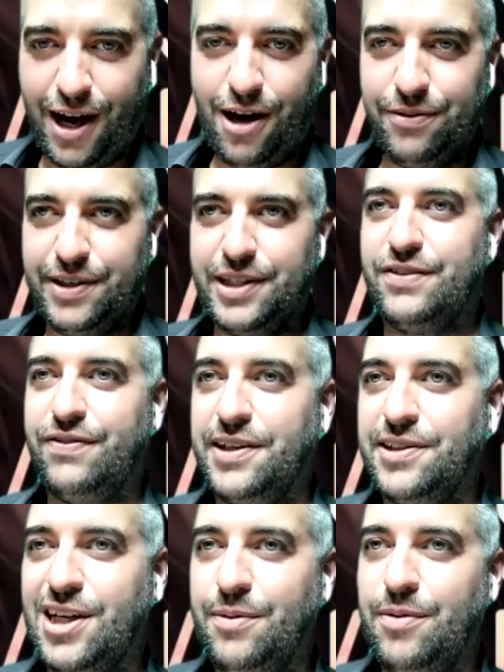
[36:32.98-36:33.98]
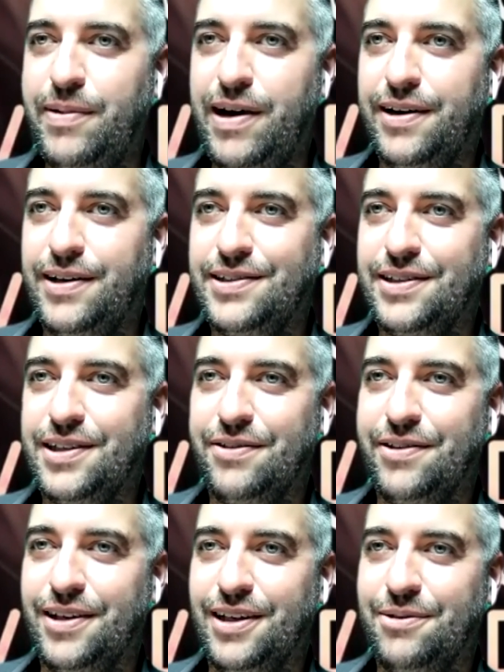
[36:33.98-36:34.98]
how these things come about, isn't it?
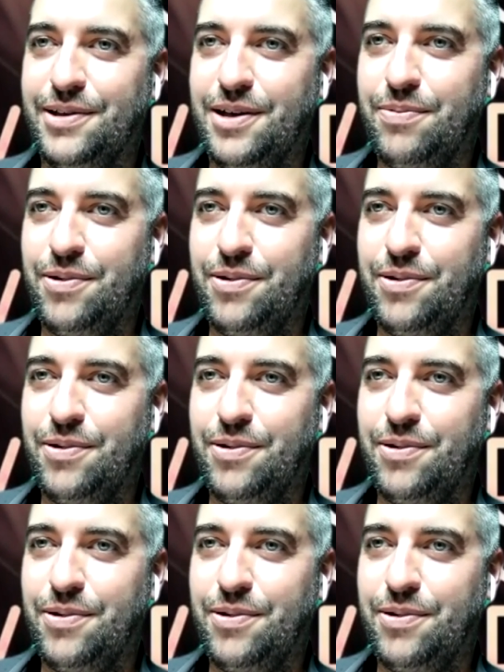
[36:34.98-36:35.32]
Really, when you're